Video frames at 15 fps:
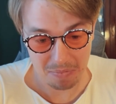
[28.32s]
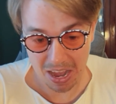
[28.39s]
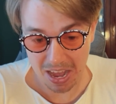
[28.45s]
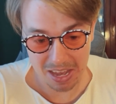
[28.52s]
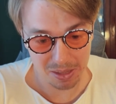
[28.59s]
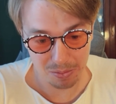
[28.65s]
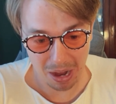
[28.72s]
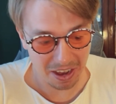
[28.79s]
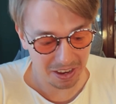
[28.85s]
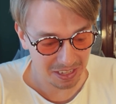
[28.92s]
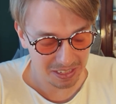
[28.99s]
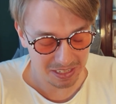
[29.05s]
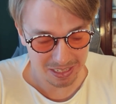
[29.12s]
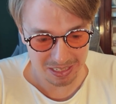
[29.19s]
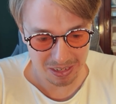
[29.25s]
admire
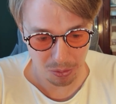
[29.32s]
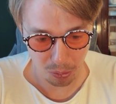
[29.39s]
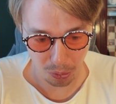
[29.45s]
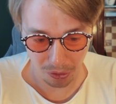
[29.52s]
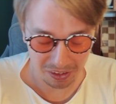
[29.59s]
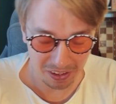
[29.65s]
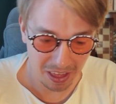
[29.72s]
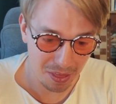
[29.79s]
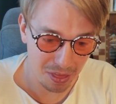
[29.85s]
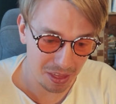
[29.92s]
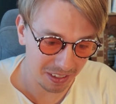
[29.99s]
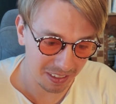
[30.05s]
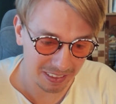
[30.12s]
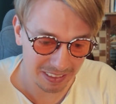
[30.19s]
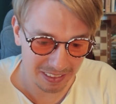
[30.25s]
his work
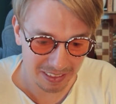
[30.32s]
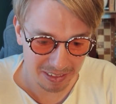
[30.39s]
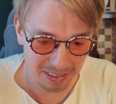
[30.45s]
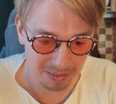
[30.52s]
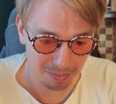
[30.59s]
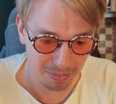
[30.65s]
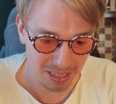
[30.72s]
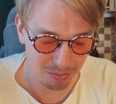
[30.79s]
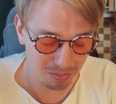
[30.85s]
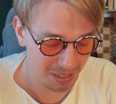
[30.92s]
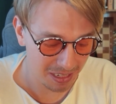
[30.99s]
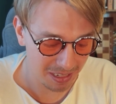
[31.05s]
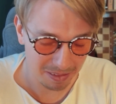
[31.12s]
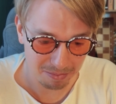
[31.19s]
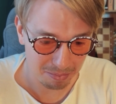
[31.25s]
ethic. Must
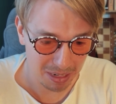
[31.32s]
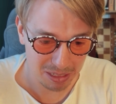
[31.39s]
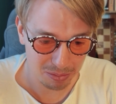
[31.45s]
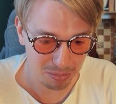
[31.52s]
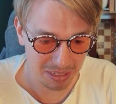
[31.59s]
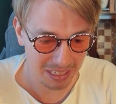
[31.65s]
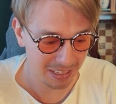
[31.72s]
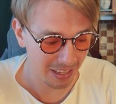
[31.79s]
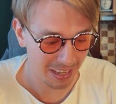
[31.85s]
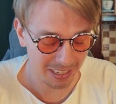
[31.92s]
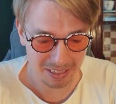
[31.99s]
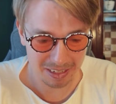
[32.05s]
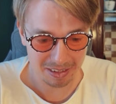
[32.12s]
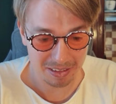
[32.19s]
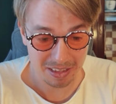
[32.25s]
be
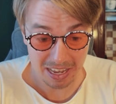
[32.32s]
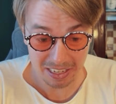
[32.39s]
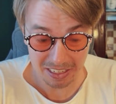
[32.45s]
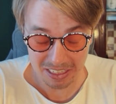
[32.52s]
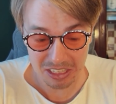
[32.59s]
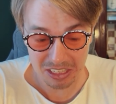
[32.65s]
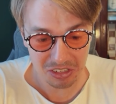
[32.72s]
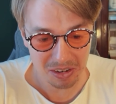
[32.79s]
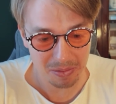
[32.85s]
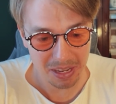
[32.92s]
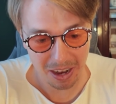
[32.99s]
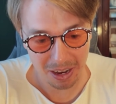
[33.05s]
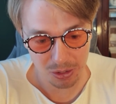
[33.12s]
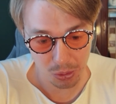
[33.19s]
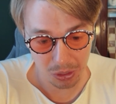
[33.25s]
like an extremely
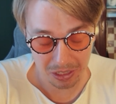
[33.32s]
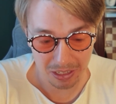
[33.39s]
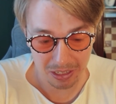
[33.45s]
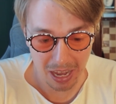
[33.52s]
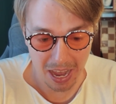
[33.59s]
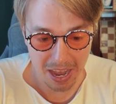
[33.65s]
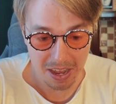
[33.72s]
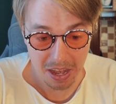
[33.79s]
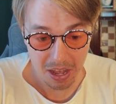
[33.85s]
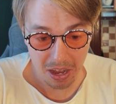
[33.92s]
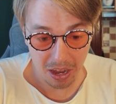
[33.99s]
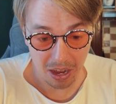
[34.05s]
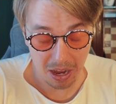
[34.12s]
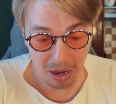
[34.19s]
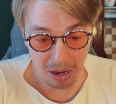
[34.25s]
hardworking guy.
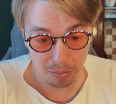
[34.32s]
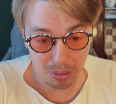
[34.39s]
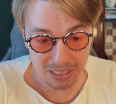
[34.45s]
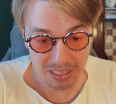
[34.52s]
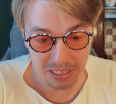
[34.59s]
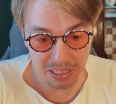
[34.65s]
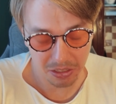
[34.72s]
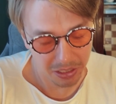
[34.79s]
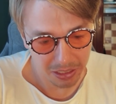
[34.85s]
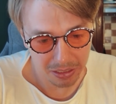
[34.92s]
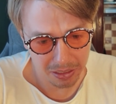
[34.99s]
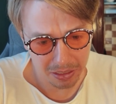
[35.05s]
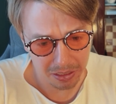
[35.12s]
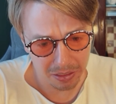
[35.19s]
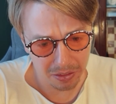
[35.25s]
But still,
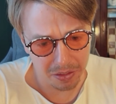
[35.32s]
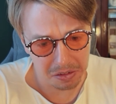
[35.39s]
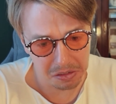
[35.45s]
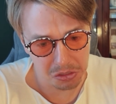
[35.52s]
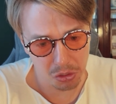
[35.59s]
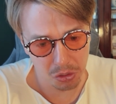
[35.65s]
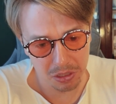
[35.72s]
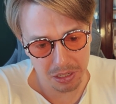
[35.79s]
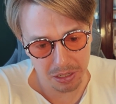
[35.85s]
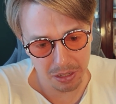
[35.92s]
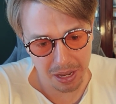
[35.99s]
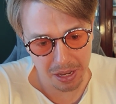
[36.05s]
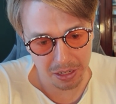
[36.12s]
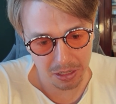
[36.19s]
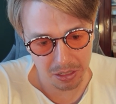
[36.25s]
there's only
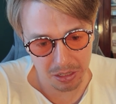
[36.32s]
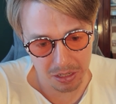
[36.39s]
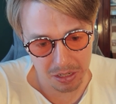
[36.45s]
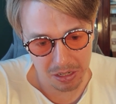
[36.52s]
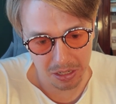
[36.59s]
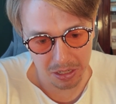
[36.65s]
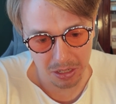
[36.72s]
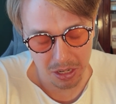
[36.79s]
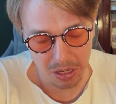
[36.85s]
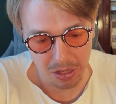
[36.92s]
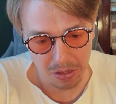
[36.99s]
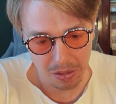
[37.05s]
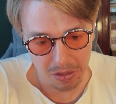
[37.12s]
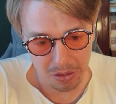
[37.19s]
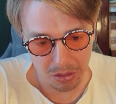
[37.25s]

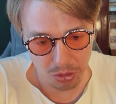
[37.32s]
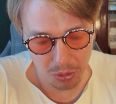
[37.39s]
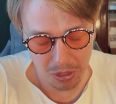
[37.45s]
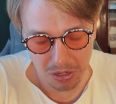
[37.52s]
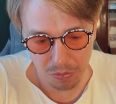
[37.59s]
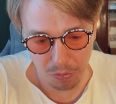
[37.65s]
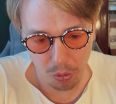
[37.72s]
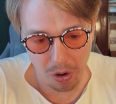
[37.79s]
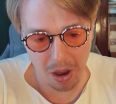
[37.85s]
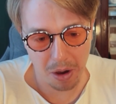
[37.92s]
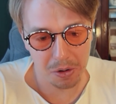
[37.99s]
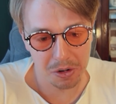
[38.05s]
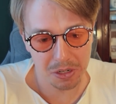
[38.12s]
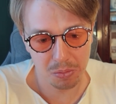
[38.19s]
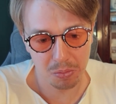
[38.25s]
24
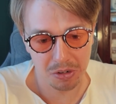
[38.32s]
hours per